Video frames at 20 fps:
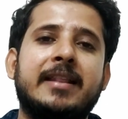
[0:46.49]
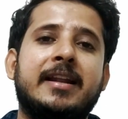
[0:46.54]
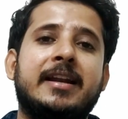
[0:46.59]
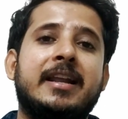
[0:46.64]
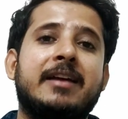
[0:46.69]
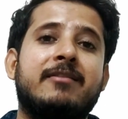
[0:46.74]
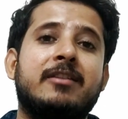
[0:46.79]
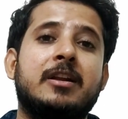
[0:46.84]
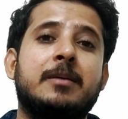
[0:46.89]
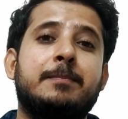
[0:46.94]
and the
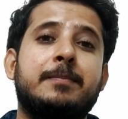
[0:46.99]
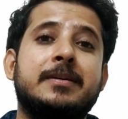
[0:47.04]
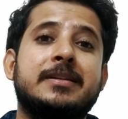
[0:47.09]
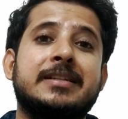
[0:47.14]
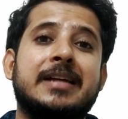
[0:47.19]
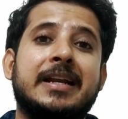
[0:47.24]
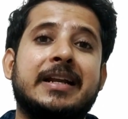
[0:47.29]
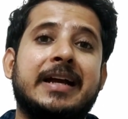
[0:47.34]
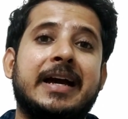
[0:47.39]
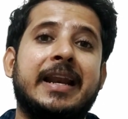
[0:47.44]

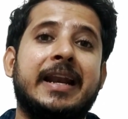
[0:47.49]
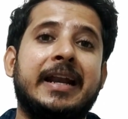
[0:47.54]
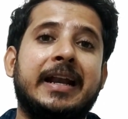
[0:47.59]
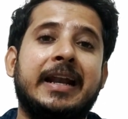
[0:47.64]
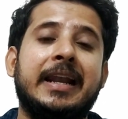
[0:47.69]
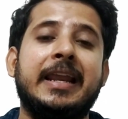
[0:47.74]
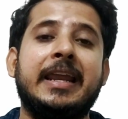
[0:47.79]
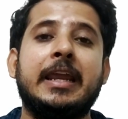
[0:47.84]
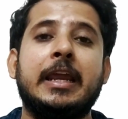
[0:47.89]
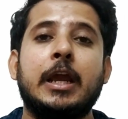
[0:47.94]
developers are
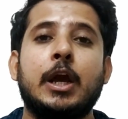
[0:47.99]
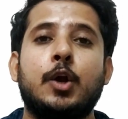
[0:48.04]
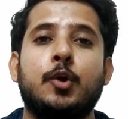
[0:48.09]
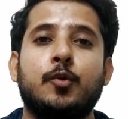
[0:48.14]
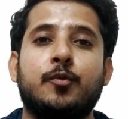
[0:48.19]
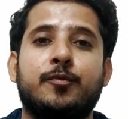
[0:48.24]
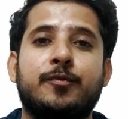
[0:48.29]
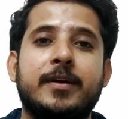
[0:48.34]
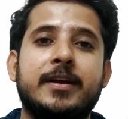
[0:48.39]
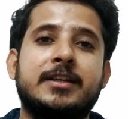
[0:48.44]
currently
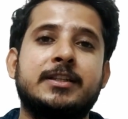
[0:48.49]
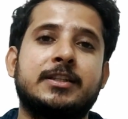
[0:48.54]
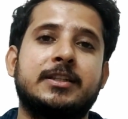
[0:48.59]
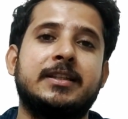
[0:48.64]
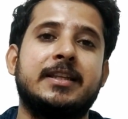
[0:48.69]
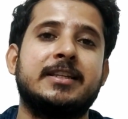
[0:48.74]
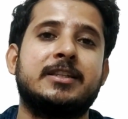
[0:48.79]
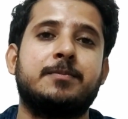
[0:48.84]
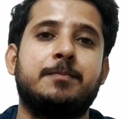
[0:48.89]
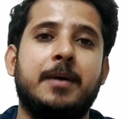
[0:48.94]
to fix
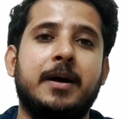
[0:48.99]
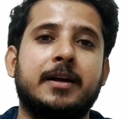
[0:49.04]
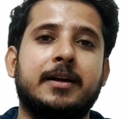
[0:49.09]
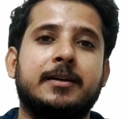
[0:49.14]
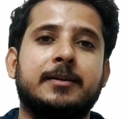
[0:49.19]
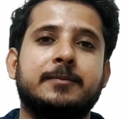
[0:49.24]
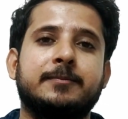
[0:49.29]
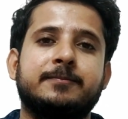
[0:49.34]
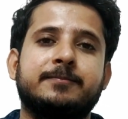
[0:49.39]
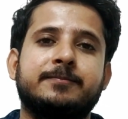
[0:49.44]
this bug.